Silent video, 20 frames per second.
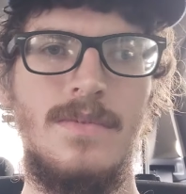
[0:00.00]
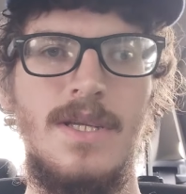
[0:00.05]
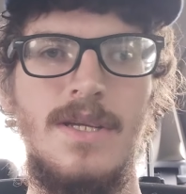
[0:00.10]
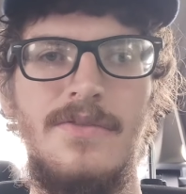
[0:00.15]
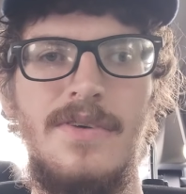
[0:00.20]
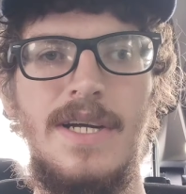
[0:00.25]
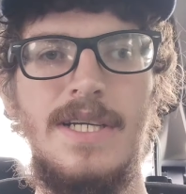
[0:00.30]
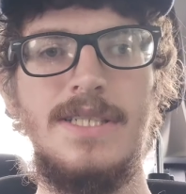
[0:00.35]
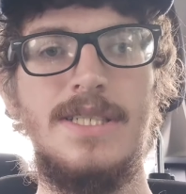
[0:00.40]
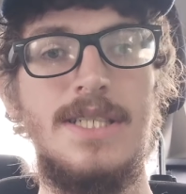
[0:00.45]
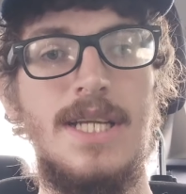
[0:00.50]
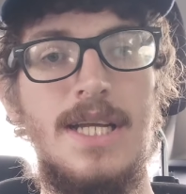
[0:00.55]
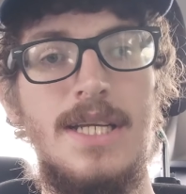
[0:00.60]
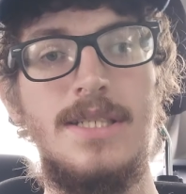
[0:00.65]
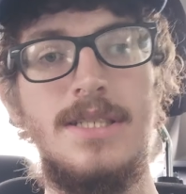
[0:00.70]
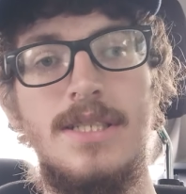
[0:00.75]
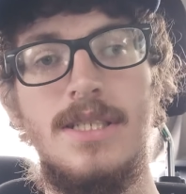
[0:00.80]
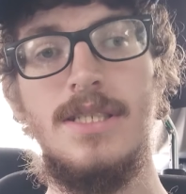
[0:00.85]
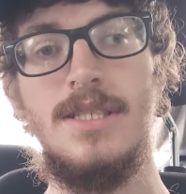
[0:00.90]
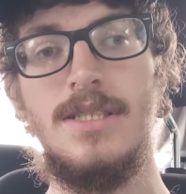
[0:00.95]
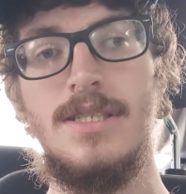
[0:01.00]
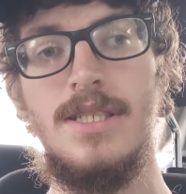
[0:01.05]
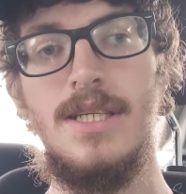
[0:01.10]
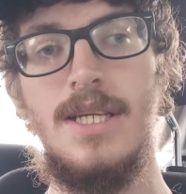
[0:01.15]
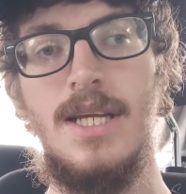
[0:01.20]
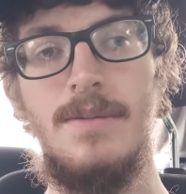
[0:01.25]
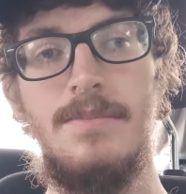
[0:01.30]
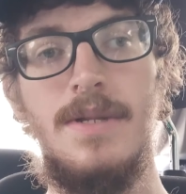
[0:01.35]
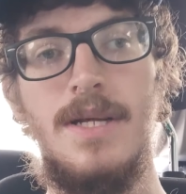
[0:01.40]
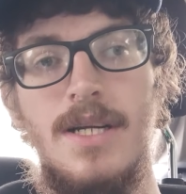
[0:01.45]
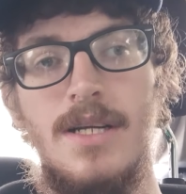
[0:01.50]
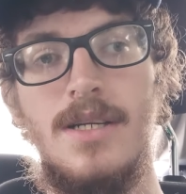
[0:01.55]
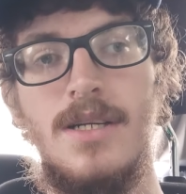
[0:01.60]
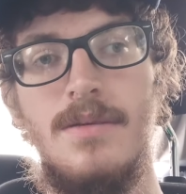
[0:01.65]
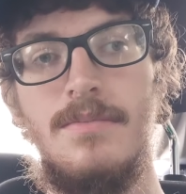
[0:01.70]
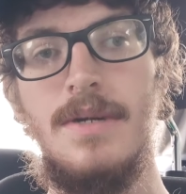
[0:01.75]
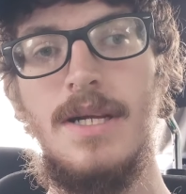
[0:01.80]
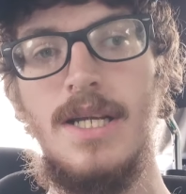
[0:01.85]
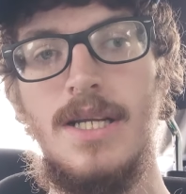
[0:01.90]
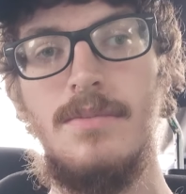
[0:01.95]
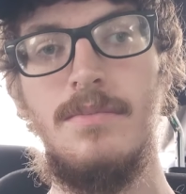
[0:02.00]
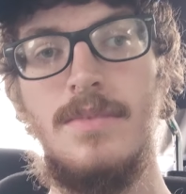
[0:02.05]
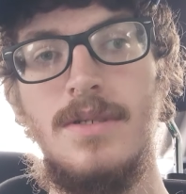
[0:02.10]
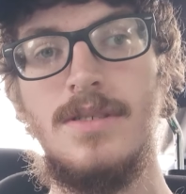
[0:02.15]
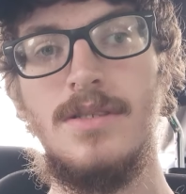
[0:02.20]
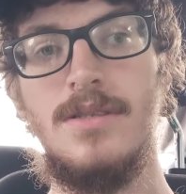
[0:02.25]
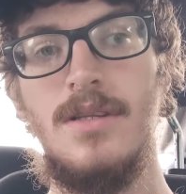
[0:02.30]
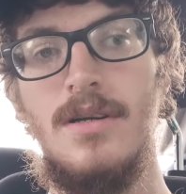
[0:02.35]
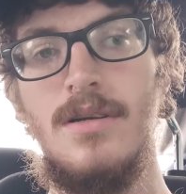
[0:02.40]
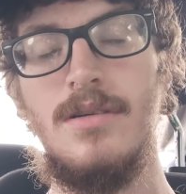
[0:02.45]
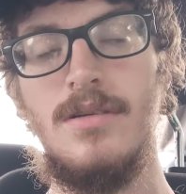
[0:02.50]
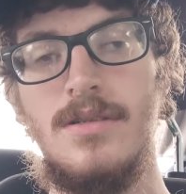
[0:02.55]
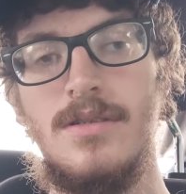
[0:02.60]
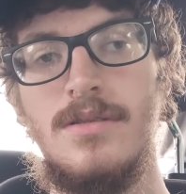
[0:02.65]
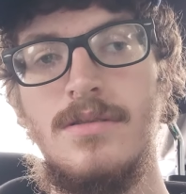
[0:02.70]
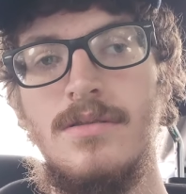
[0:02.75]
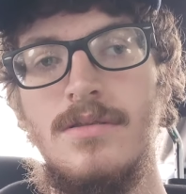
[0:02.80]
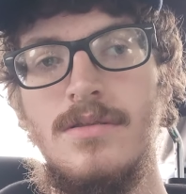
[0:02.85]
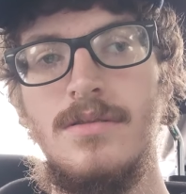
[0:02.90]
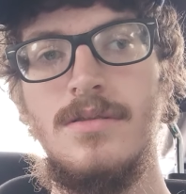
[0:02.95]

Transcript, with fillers: if I stay in Tennessee, I'm not gonna make it much longer.